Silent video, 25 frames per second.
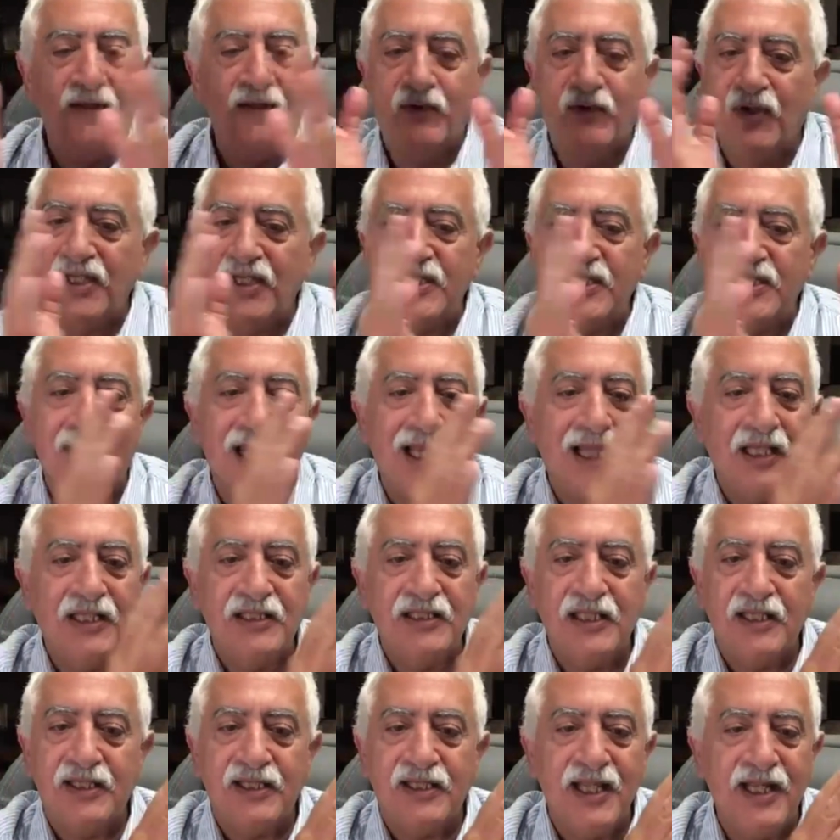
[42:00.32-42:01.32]
very
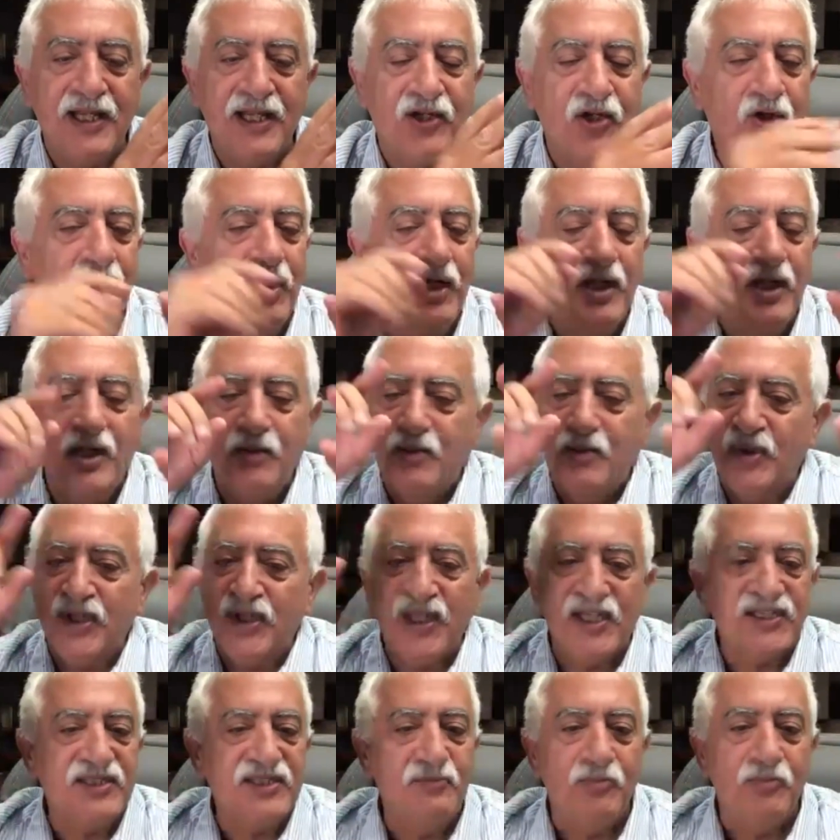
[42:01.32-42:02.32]
talented thinker, but
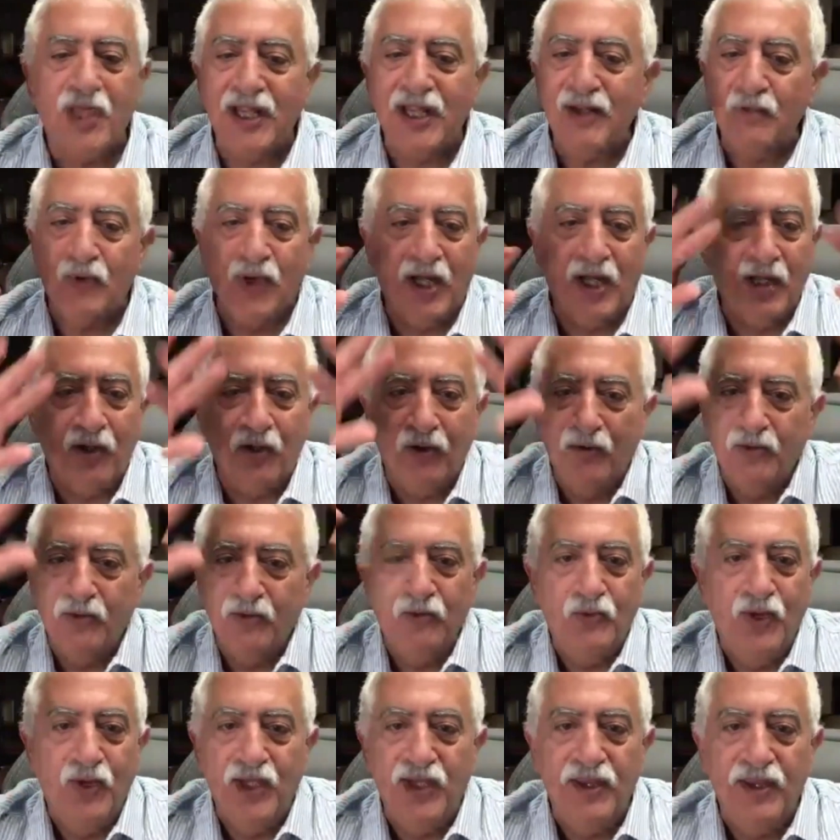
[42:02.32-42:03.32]
doesn't play well
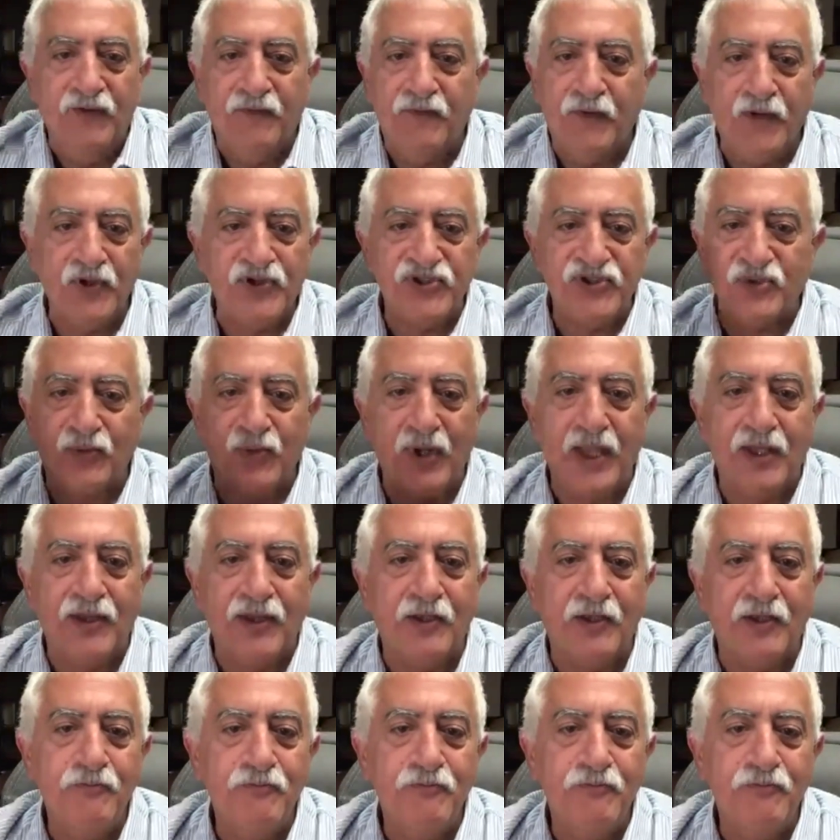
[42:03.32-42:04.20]
with the folks around them.